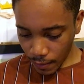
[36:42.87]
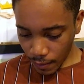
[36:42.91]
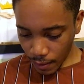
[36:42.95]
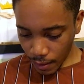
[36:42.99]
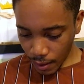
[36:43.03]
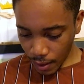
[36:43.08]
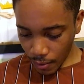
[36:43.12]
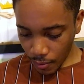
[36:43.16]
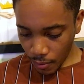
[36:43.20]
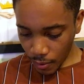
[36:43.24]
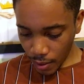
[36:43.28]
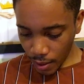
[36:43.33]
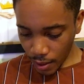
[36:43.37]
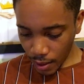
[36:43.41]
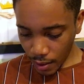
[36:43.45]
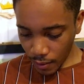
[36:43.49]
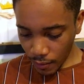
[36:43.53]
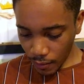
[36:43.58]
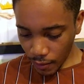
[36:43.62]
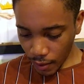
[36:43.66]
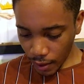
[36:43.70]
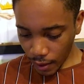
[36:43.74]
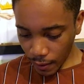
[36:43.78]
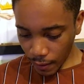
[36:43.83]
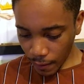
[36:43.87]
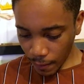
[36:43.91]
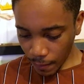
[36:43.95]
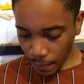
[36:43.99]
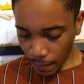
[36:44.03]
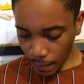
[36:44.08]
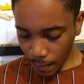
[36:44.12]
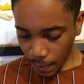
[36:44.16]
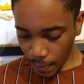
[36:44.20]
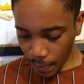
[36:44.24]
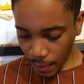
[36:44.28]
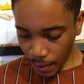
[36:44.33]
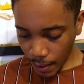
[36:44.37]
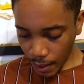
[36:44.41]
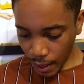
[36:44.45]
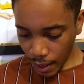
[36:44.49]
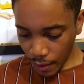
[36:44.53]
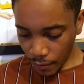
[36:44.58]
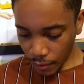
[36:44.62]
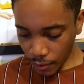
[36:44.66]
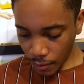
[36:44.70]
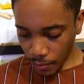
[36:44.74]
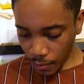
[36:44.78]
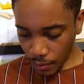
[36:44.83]
I would never
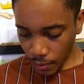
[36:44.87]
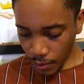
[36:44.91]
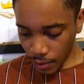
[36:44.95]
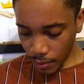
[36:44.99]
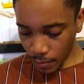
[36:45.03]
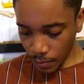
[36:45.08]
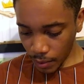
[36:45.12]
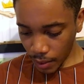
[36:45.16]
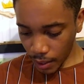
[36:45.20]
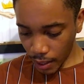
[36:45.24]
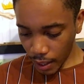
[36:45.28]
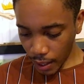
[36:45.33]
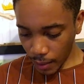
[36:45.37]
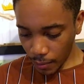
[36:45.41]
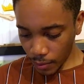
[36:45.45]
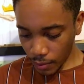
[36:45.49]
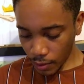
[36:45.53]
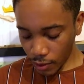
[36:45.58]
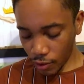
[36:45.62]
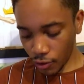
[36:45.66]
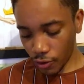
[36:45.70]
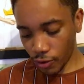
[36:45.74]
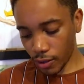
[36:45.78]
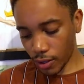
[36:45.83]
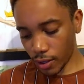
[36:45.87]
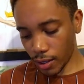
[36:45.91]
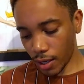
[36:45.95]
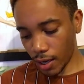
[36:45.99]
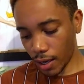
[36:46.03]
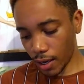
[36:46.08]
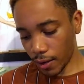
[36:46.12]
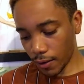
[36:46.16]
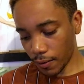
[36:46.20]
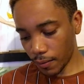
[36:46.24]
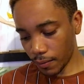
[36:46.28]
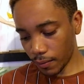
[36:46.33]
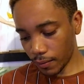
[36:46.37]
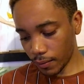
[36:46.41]
afterwards be able to trust Kay,